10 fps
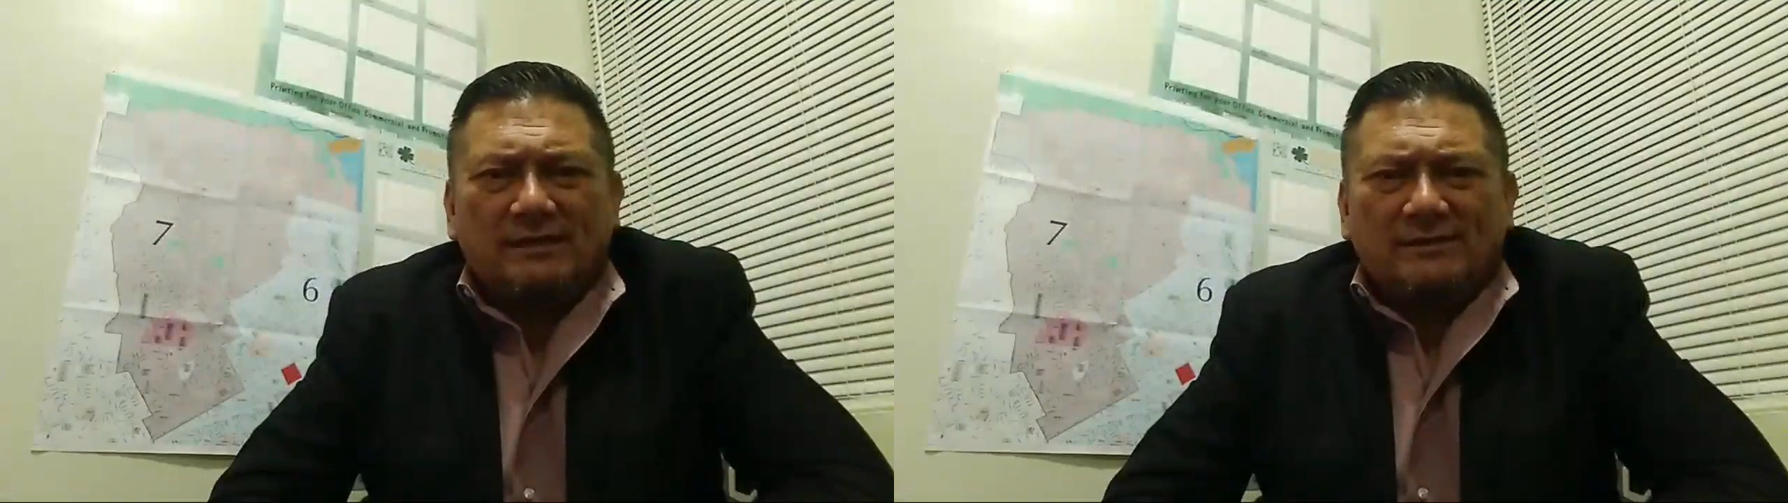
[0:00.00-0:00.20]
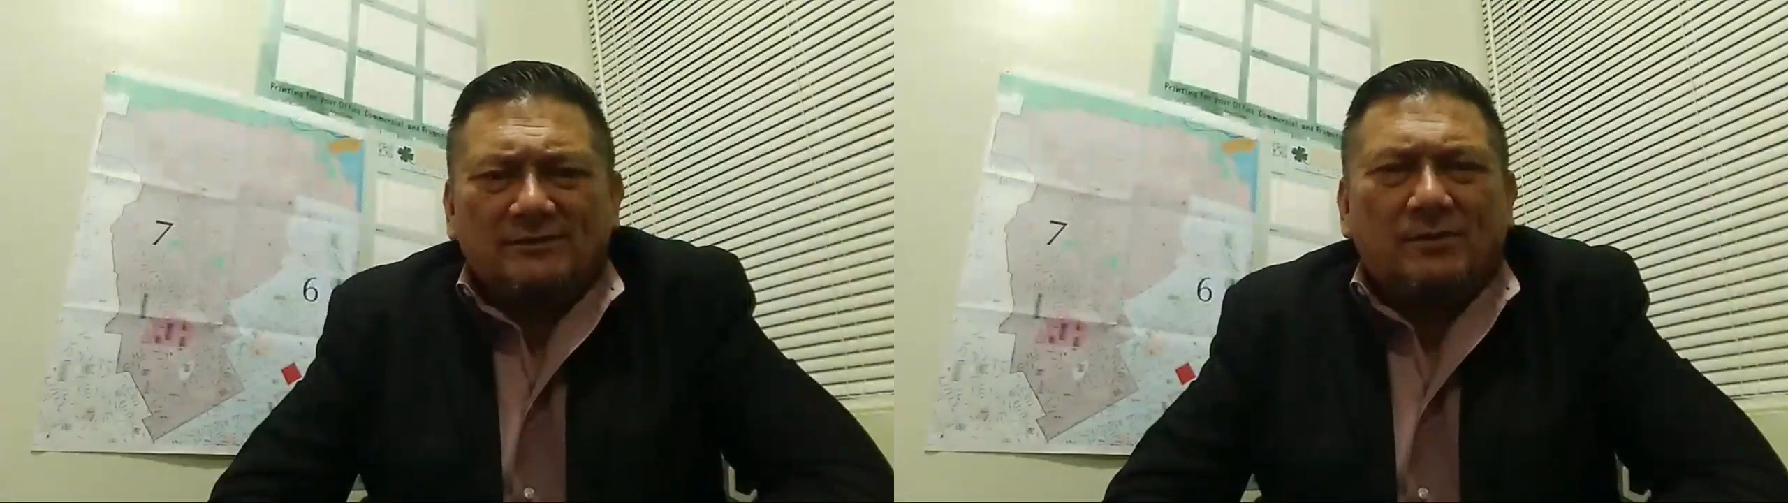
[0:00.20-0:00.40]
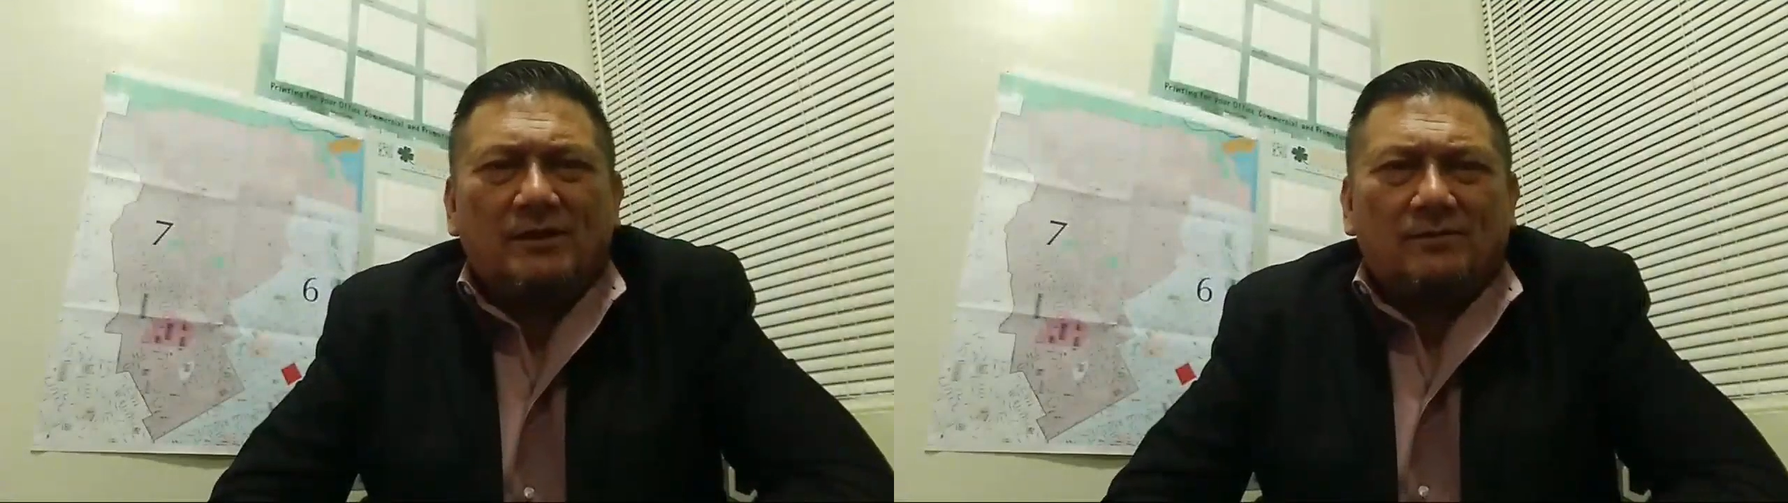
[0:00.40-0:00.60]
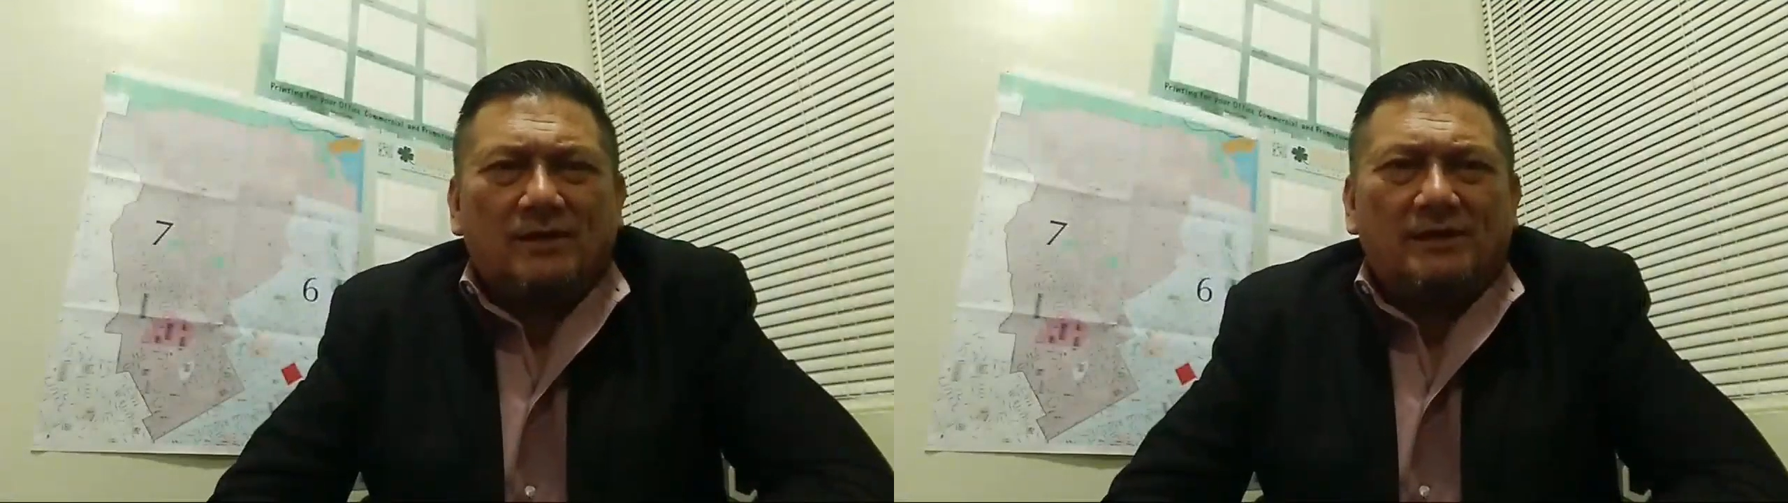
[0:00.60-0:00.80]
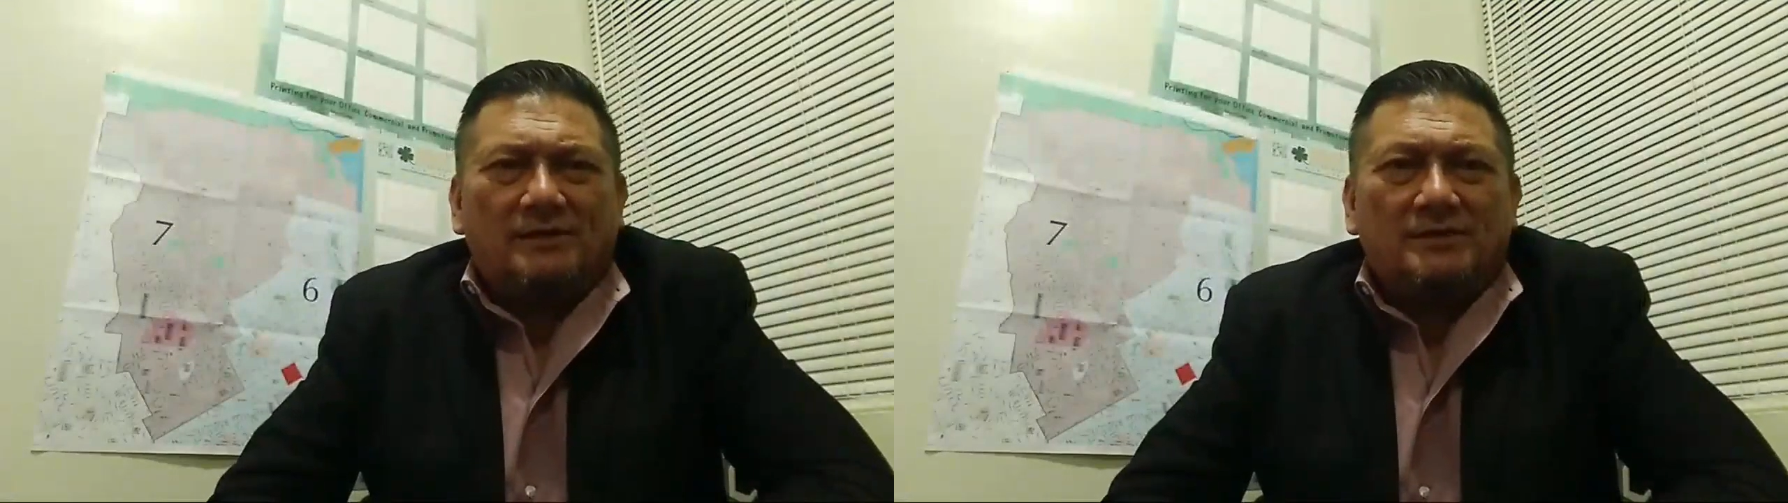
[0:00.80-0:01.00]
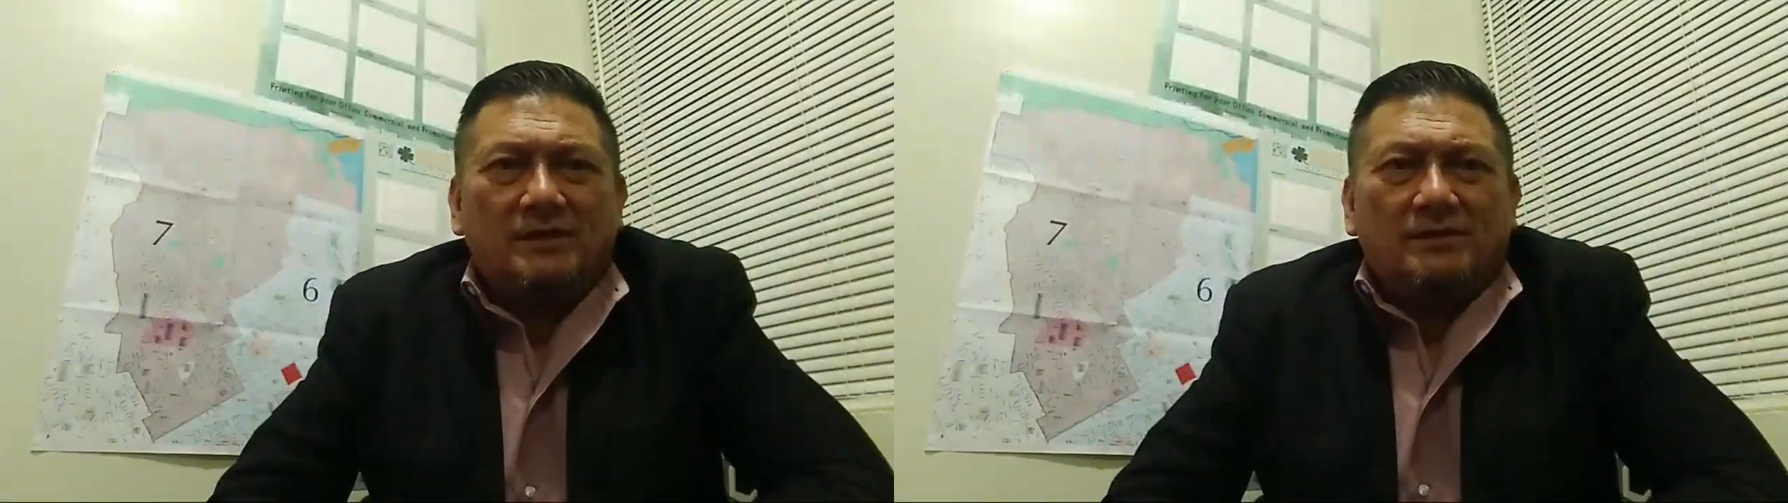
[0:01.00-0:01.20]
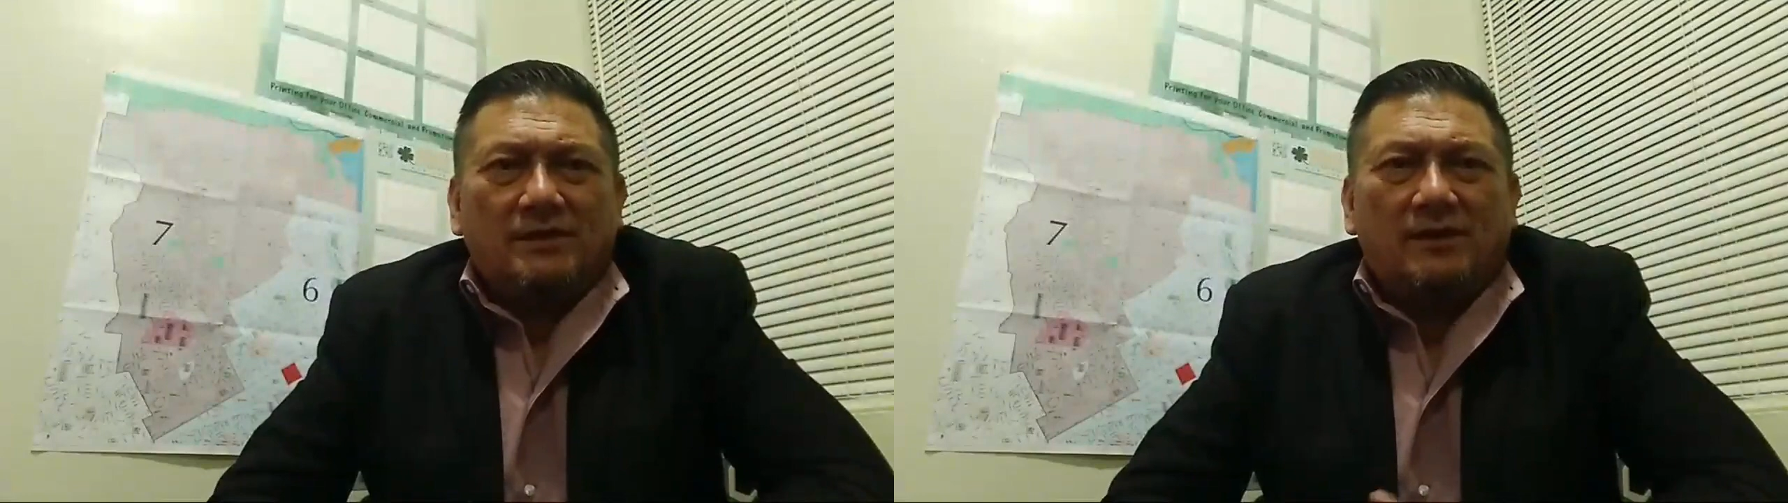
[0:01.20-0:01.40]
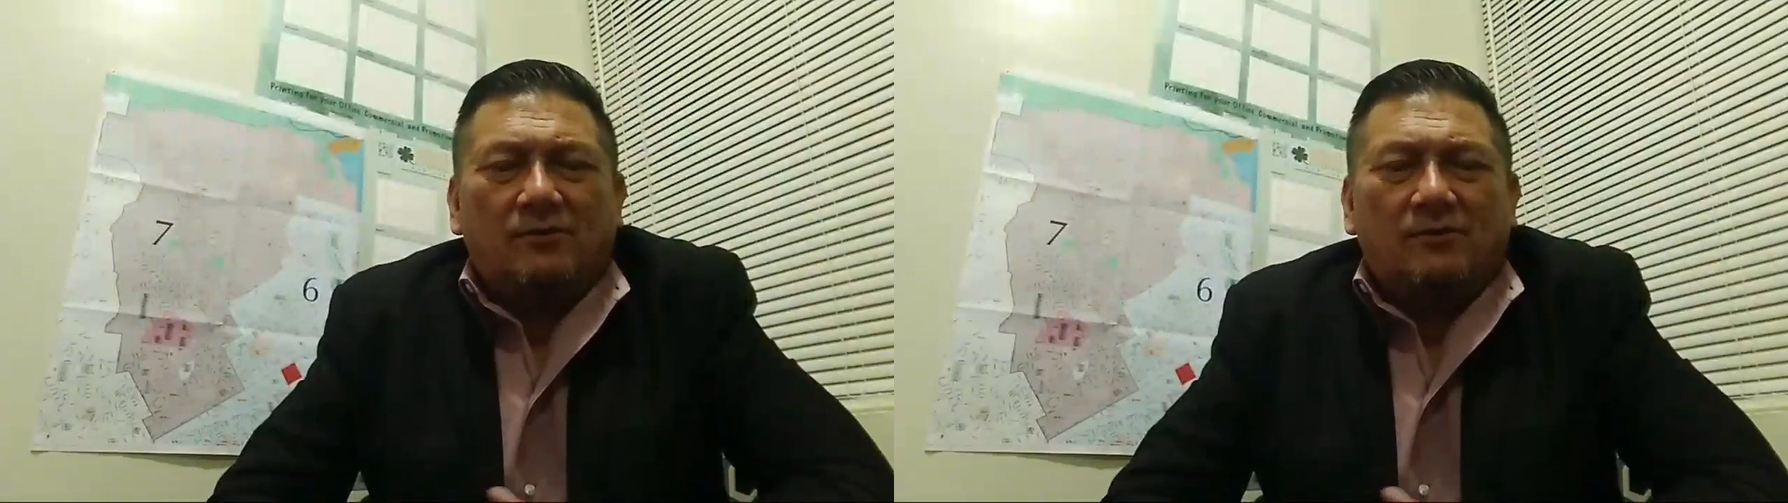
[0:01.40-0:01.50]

So bottom line is, that